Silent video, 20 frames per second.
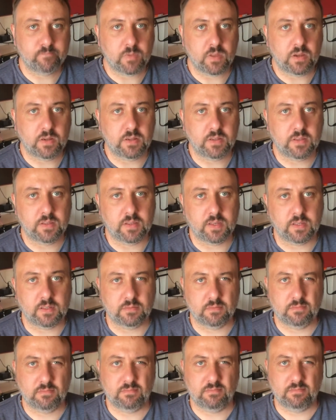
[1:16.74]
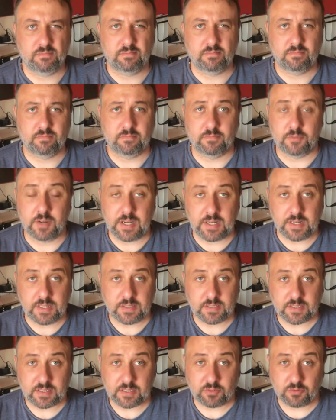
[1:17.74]
And you think, really?
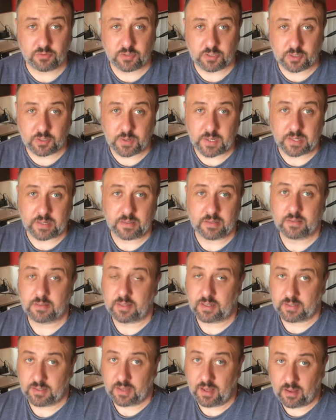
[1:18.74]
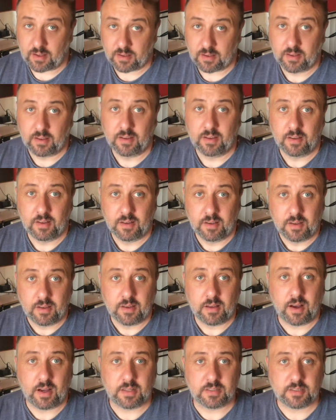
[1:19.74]
600 quid? It's like, yeah.
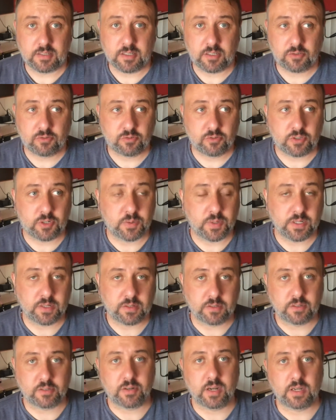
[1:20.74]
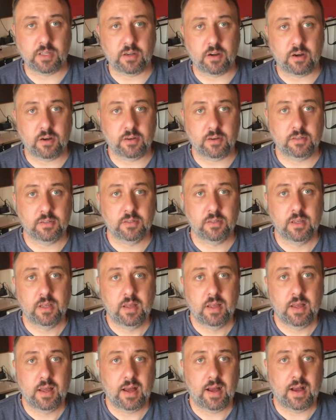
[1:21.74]
I had 600 quid on a credit card
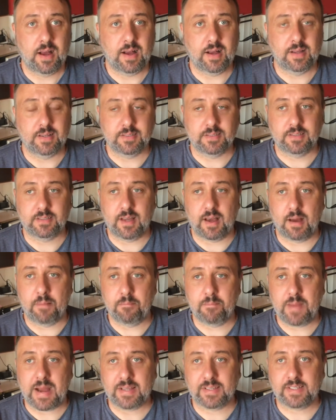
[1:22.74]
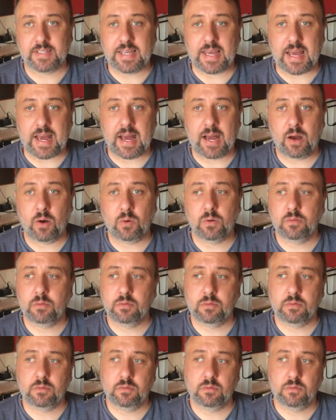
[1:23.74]
and I maxed it out
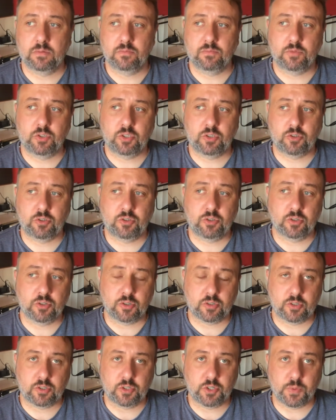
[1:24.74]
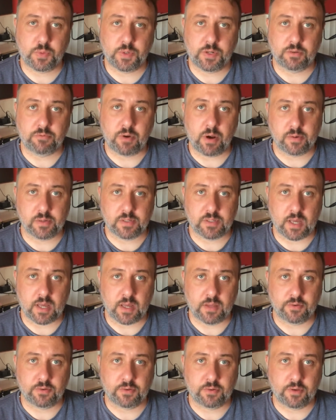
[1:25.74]
just doing a
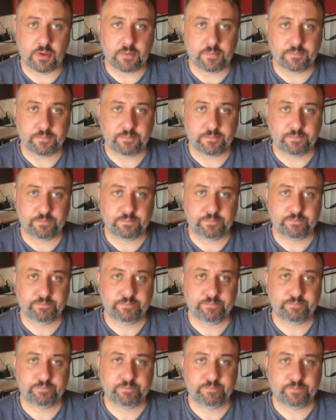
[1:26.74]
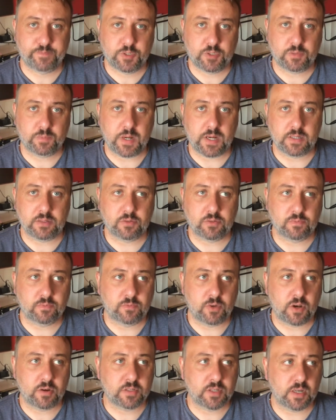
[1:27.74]
Rotosound order. Just buying some
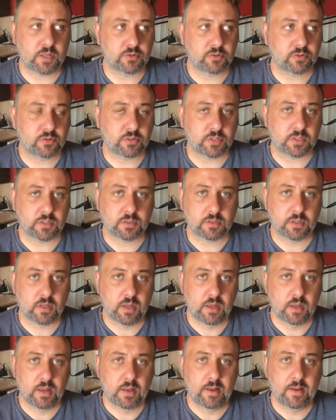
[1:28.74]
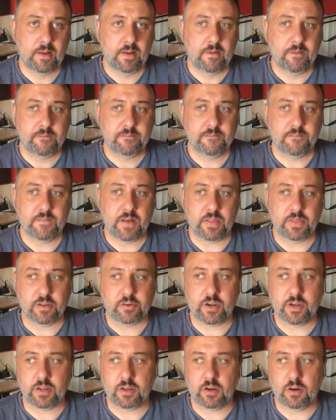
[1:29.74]
Rotosound strings. And the
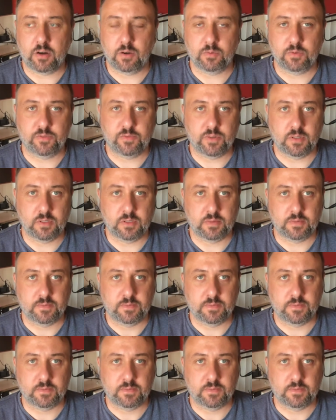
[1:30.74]
credit card was full.